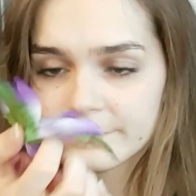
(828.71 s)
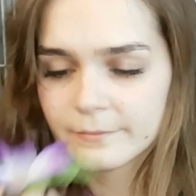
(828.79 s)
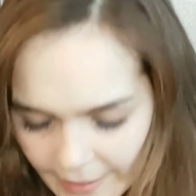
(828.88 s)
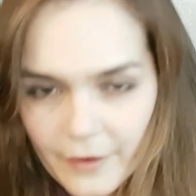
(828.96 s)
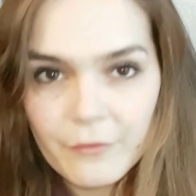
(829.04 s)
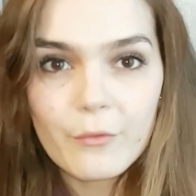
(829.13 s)
I
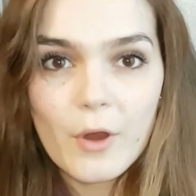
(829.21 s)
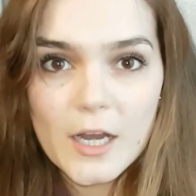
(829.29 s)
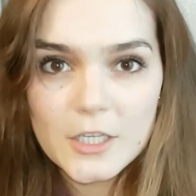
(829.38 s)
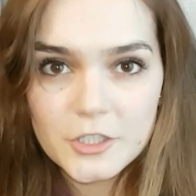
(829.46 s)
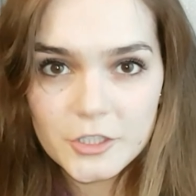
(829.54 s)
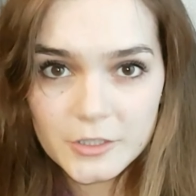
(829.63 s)
have
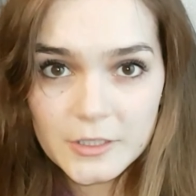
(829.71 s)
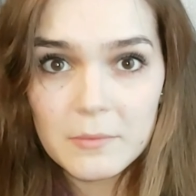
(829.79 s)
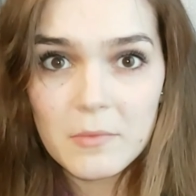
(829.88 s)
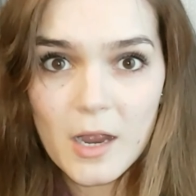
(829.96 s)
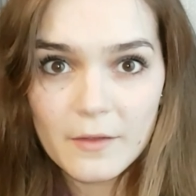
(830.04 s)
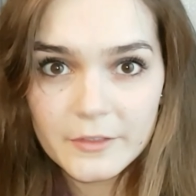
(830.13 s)
washed them
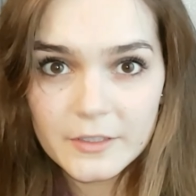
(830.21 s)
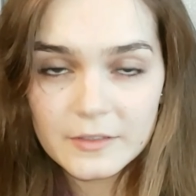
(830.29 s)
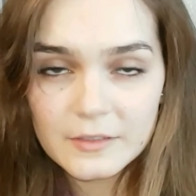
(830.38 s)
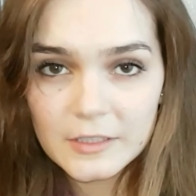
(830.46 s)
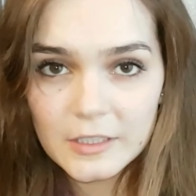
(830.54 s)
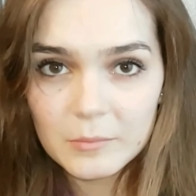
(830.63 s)

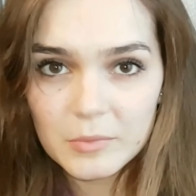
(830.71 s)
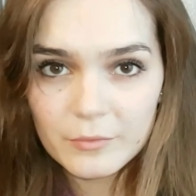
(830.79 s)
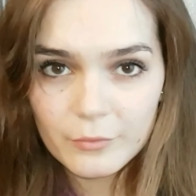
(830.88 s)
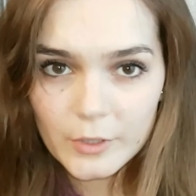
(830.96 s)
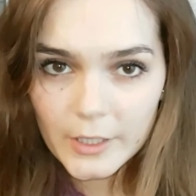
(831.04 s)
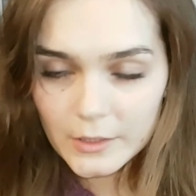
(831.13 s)
obviously
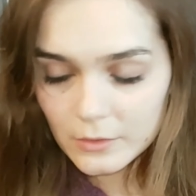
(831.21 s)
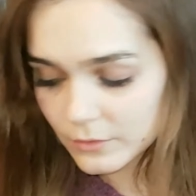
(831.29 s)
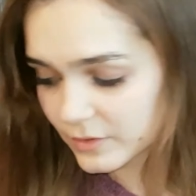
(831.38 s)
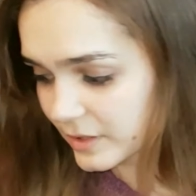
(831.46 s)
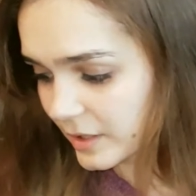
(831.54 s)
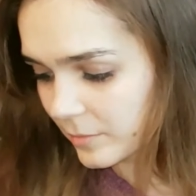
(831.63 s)
before I
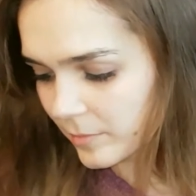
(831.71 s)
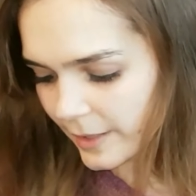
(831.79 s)
use them.